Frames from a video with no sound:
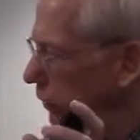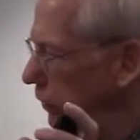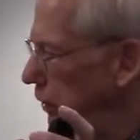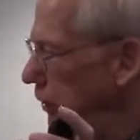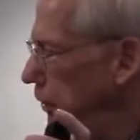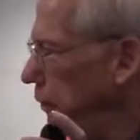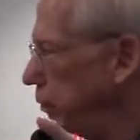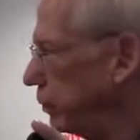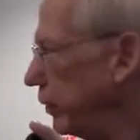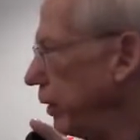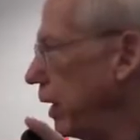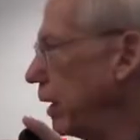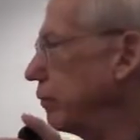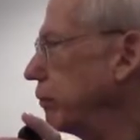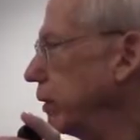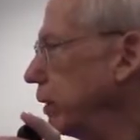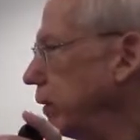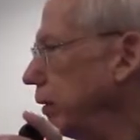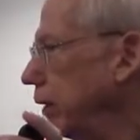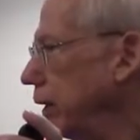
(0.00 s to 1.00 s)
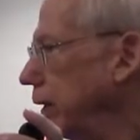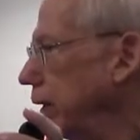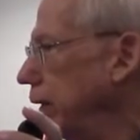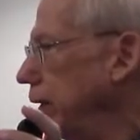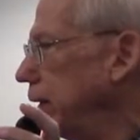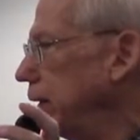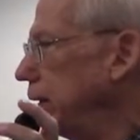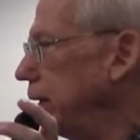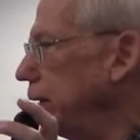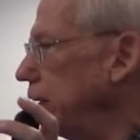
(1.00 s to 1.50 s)
and deal with everything.
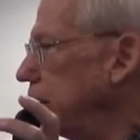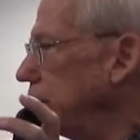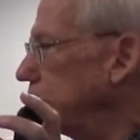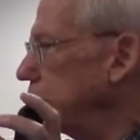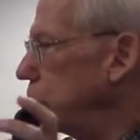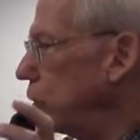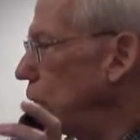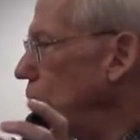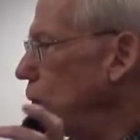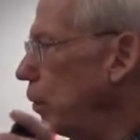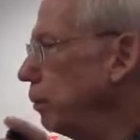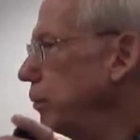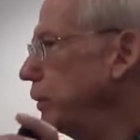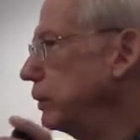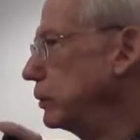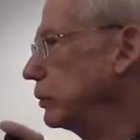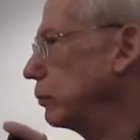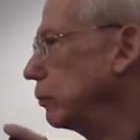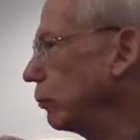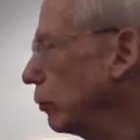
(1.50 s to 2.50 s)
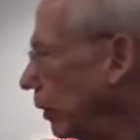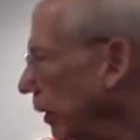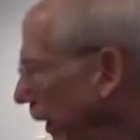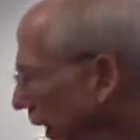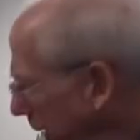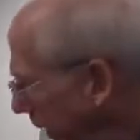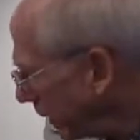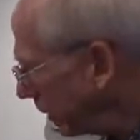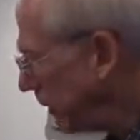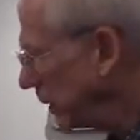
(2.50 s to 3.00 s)
Job is
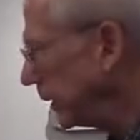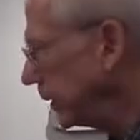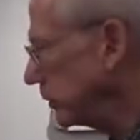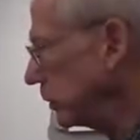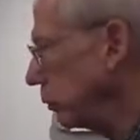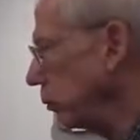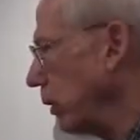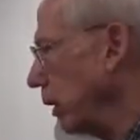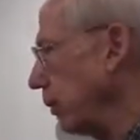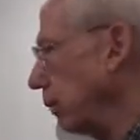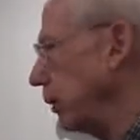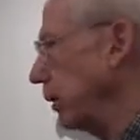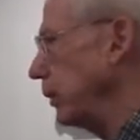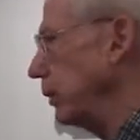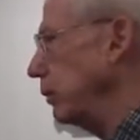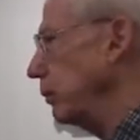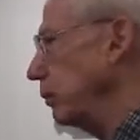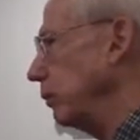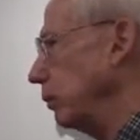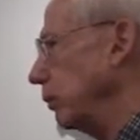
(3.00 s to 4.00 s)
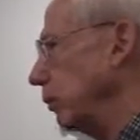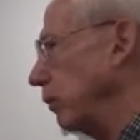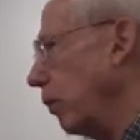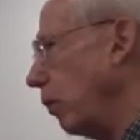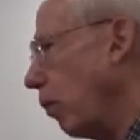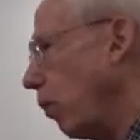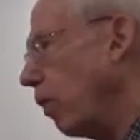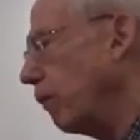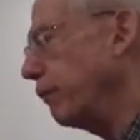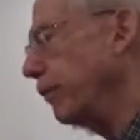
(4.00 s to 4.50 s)
lengthy, so what I'm going to do,
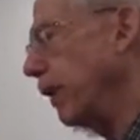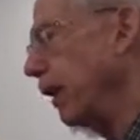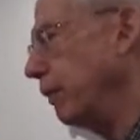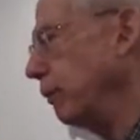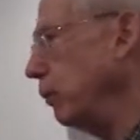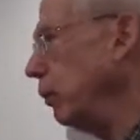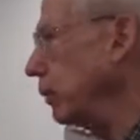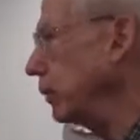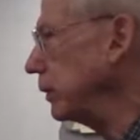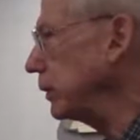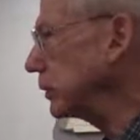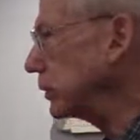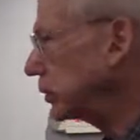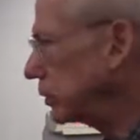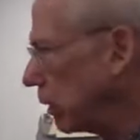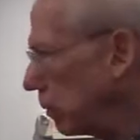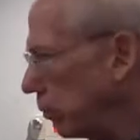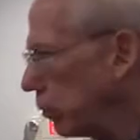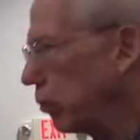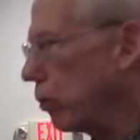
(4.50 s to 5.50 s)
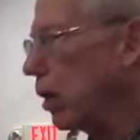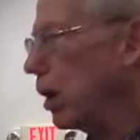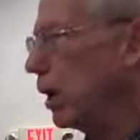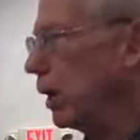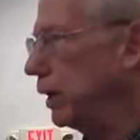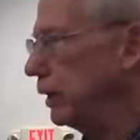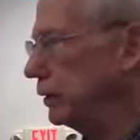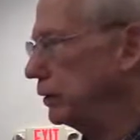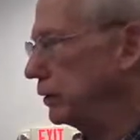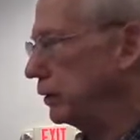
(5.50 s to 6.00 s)
often I'm going to
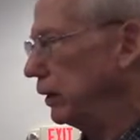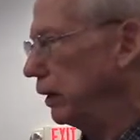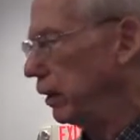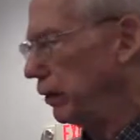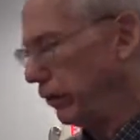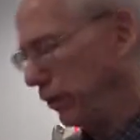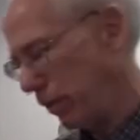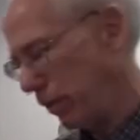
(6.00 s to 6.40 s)
summarize a